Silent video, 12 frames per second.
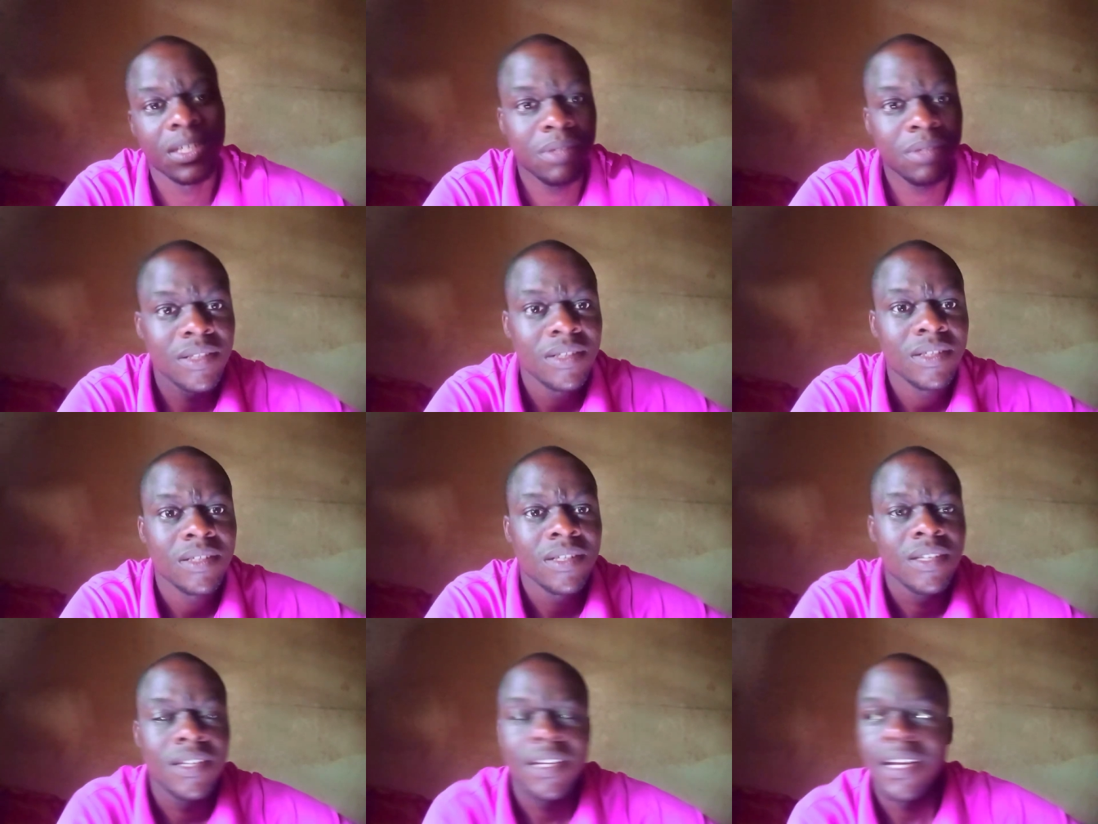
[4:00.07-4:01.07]
gaming,
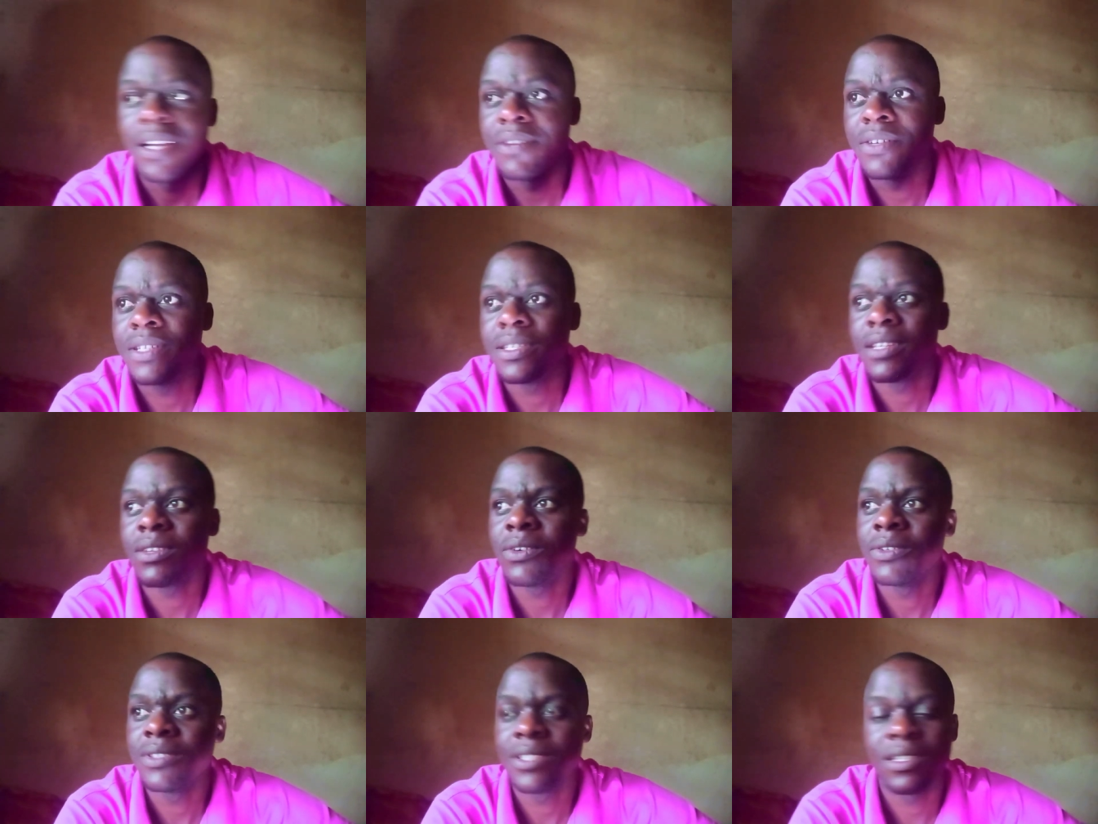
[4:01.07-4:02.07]
I created
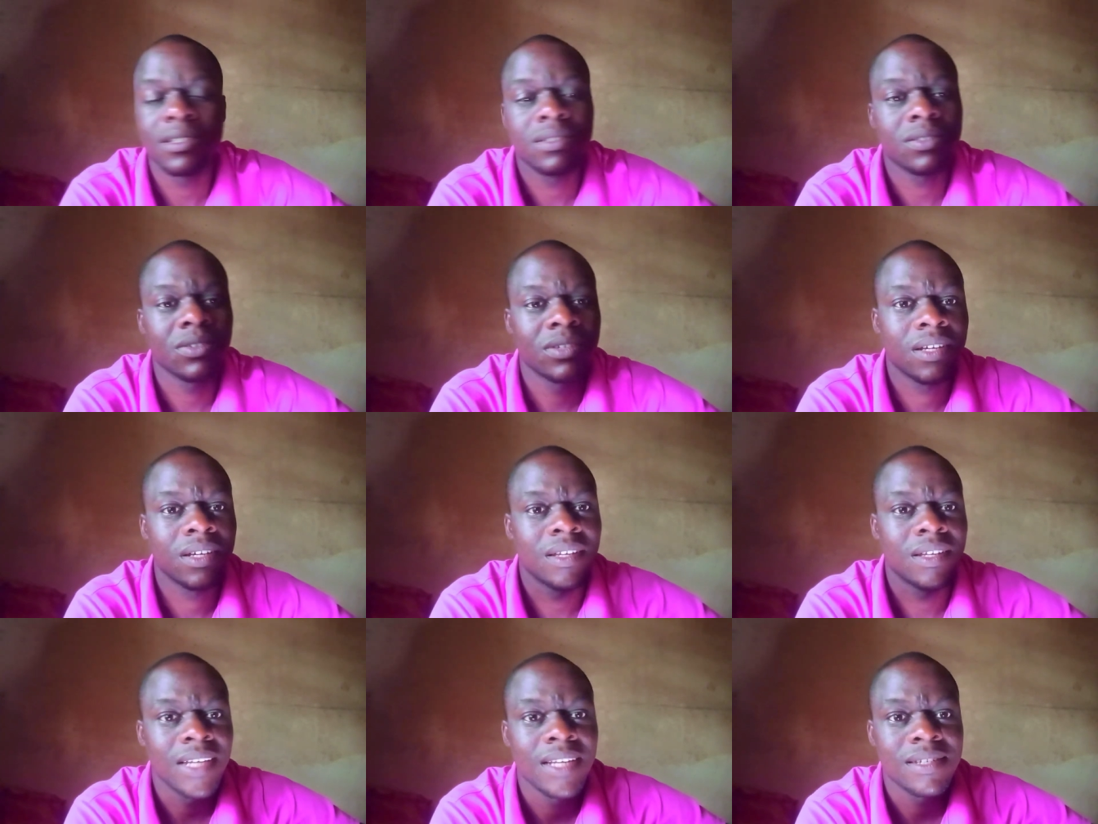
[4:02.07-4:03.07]
content on
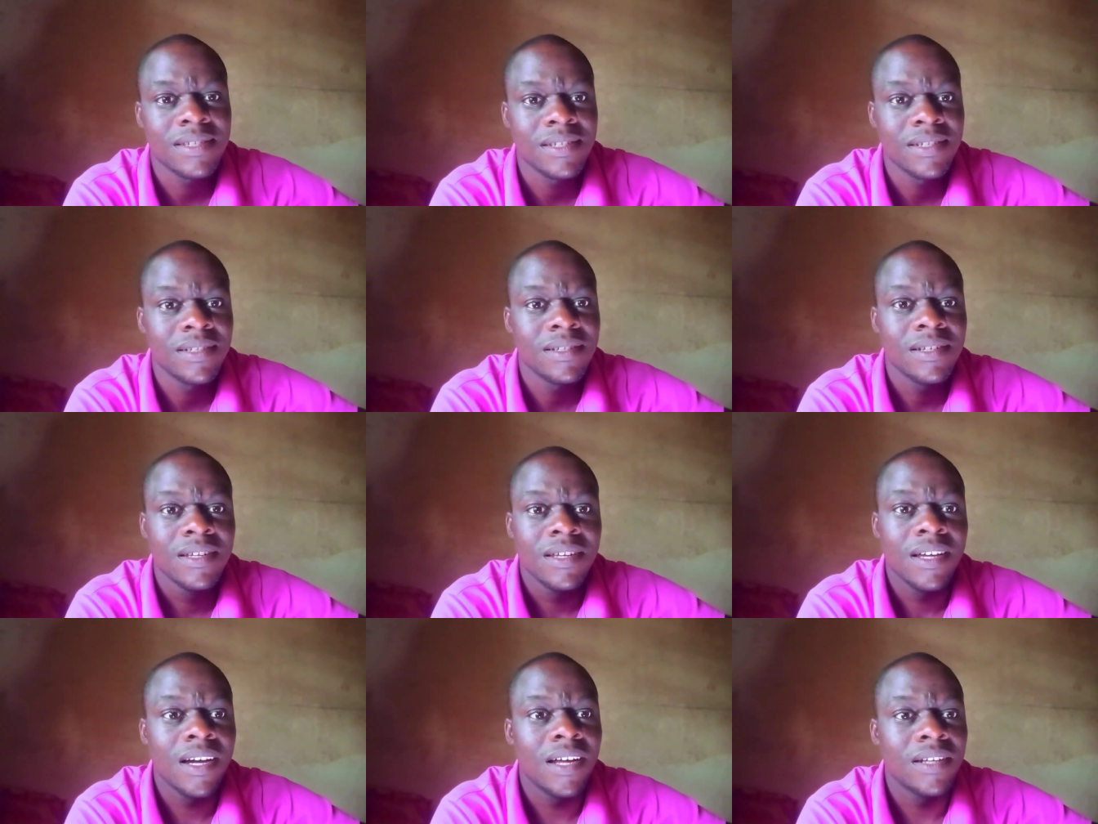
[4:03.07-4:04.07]
uh, dancing,
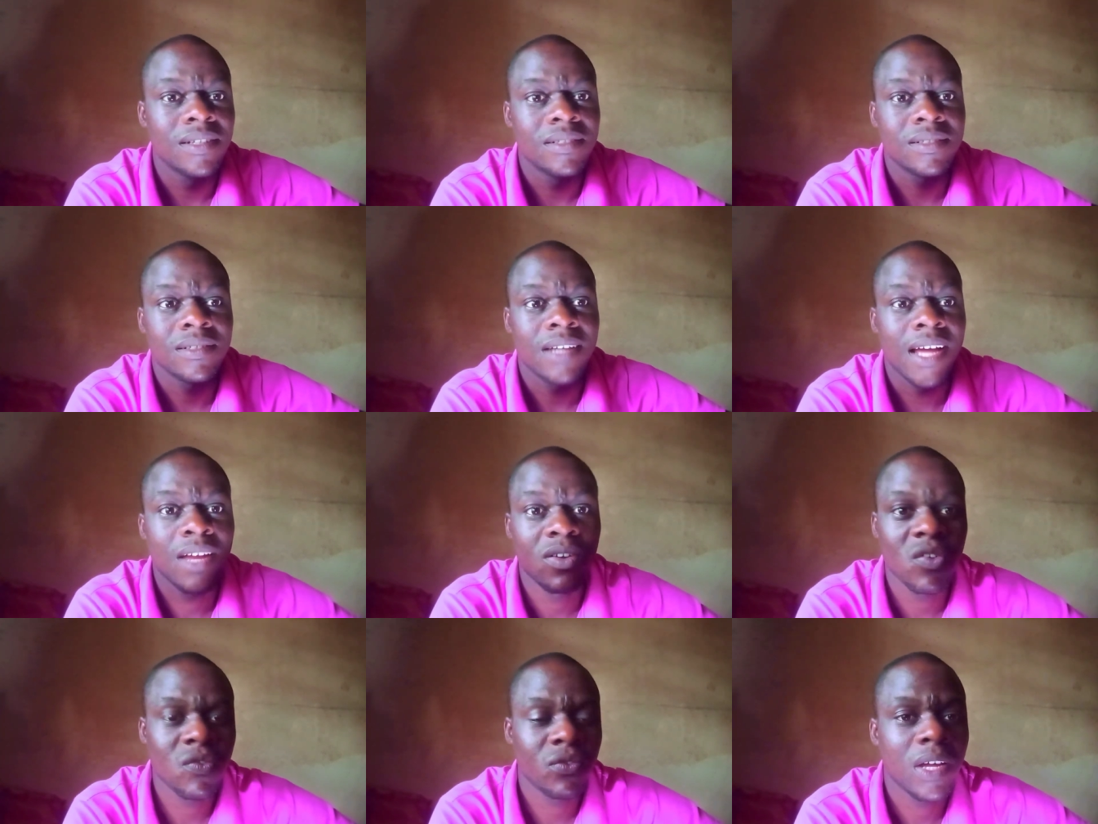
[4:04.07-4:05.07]
and I
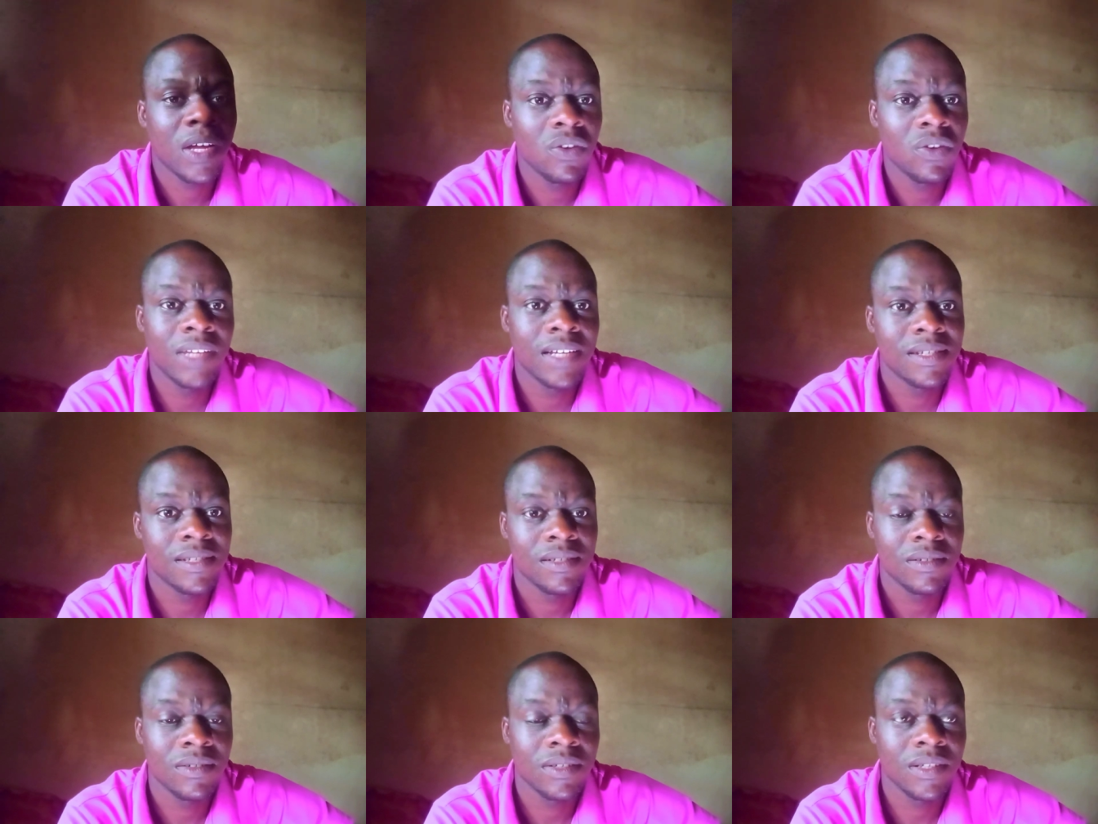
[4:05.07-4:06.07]
love I love
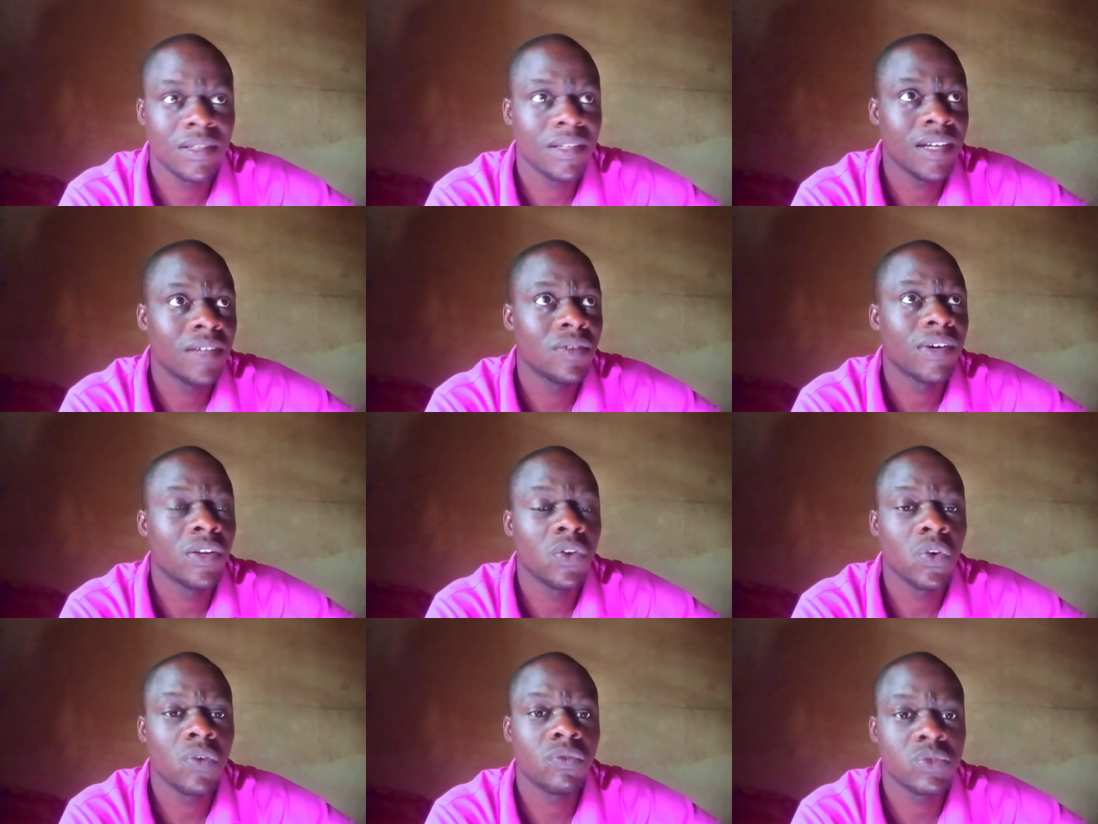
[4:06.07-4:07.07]
dancing. Okay, kind of I
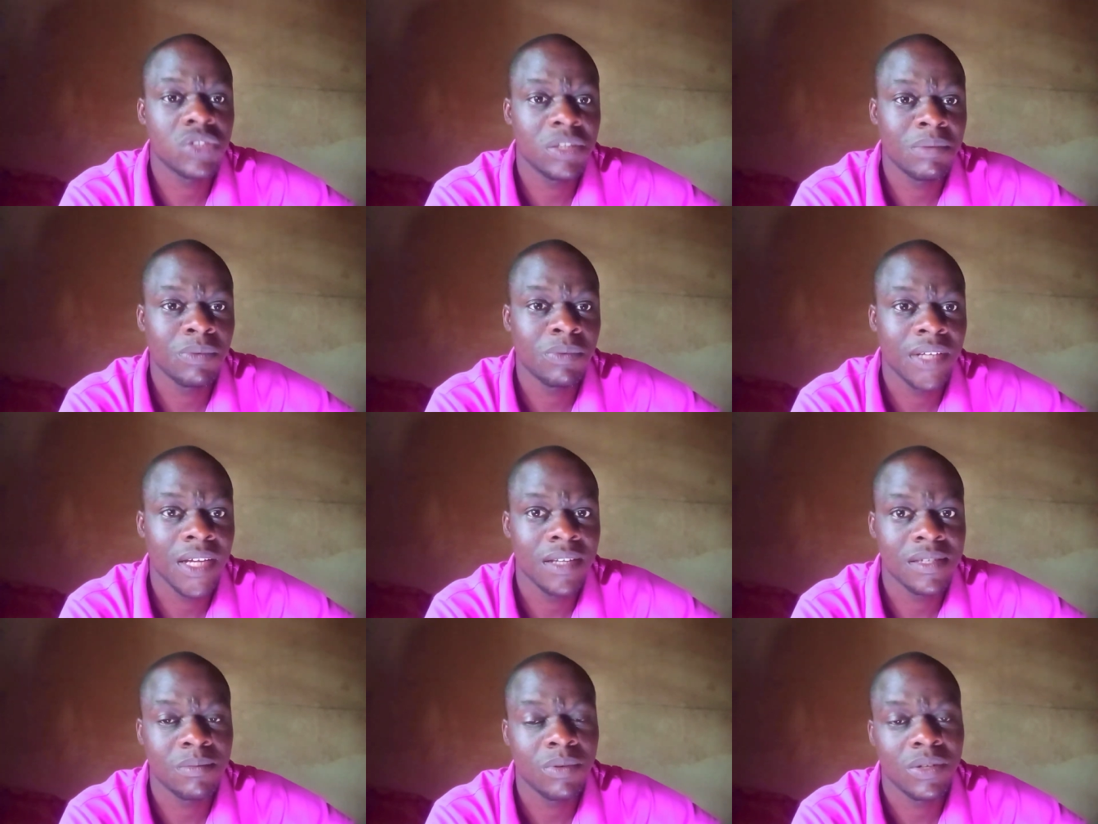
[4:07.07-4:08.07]
love to see people
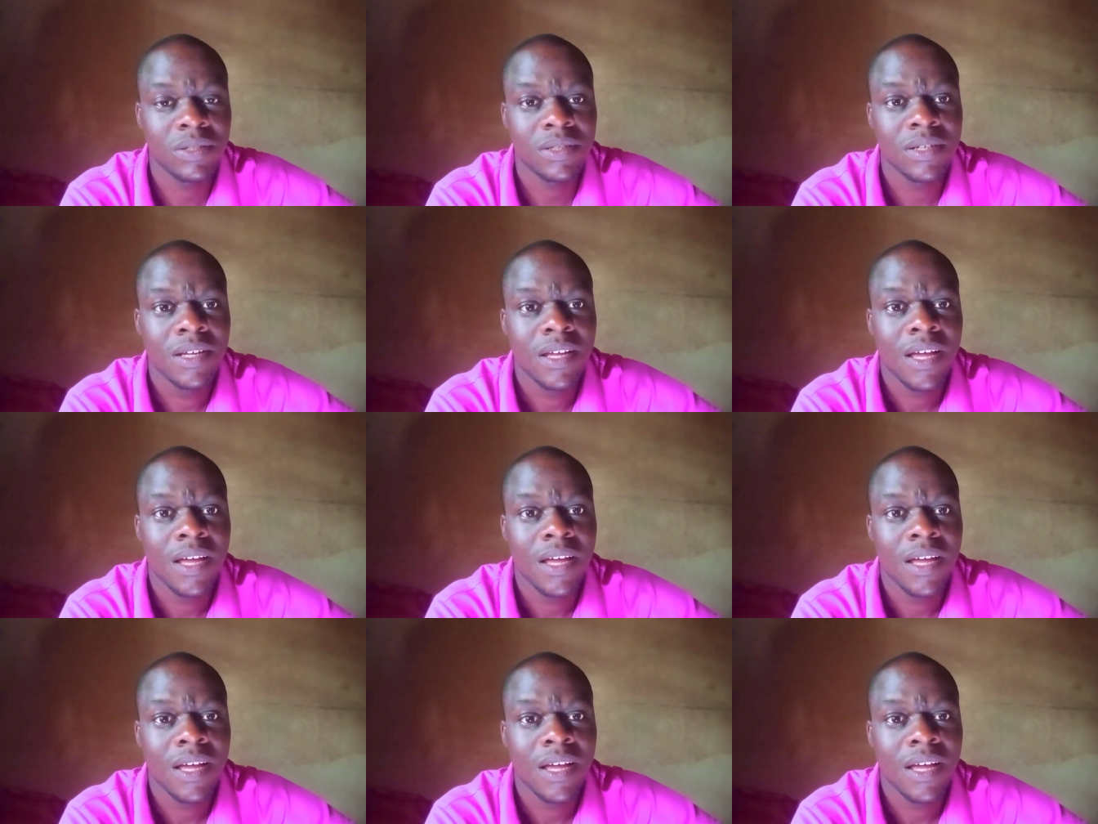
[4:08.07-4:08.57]
dance, but